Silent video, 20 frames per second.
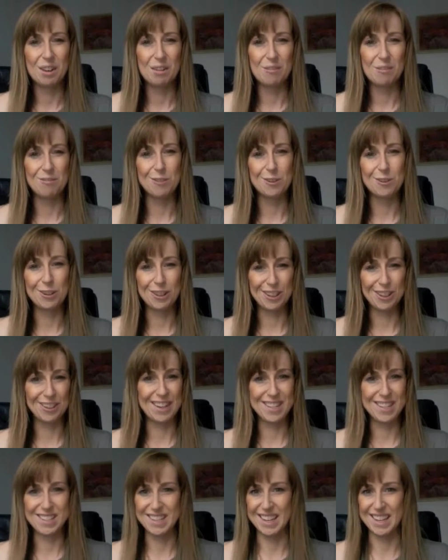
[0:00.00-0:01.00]
For all our
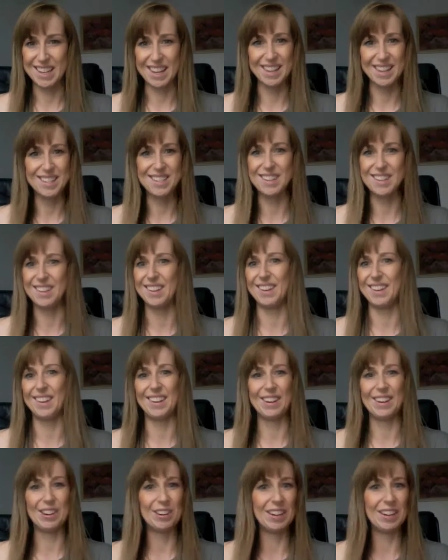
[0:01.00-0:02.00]
education,
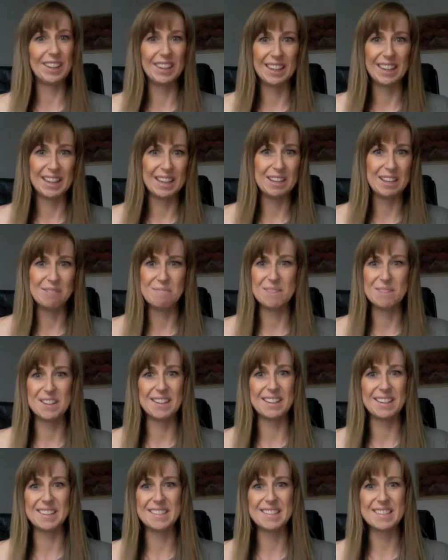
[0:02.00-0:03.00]
our
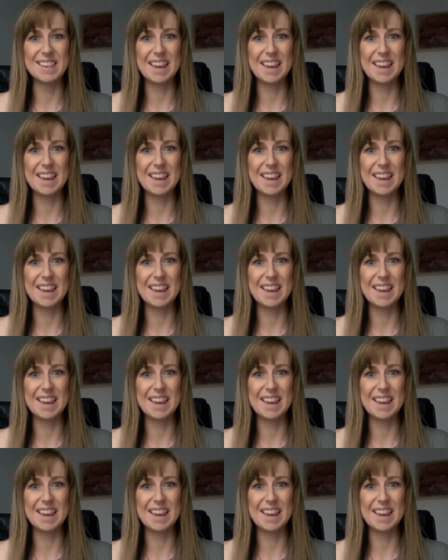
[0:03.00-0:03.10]
enlightenment,